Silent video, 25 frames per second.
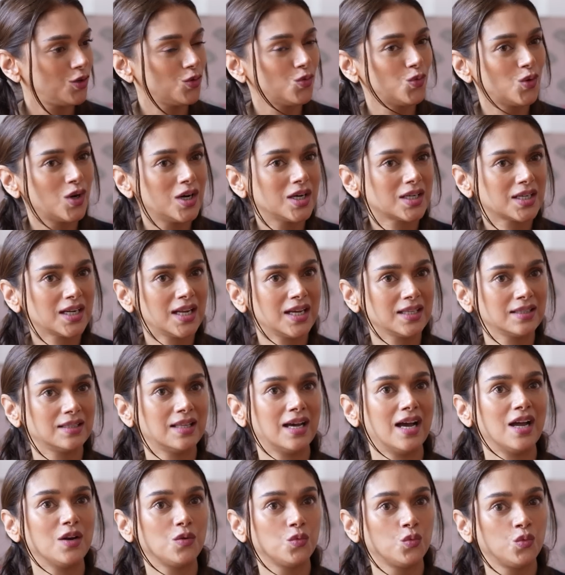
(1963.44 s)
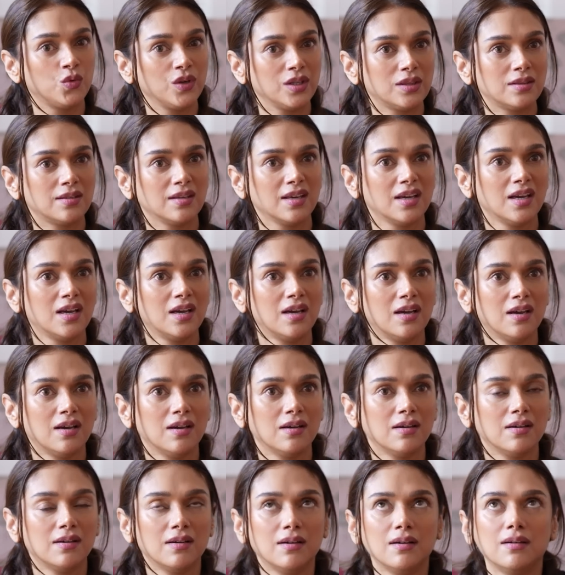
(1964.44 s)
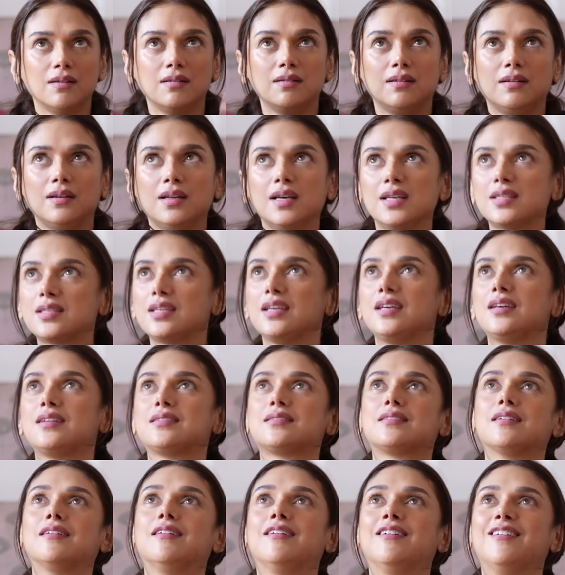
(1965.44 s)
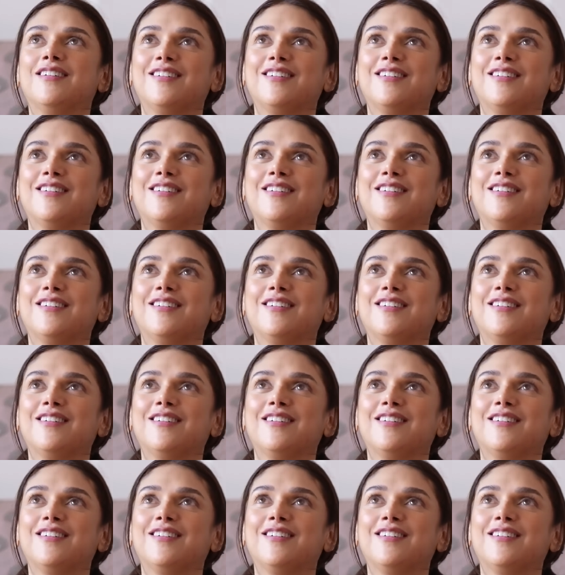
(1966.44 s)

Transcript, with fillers: to work like that with Naseer sir,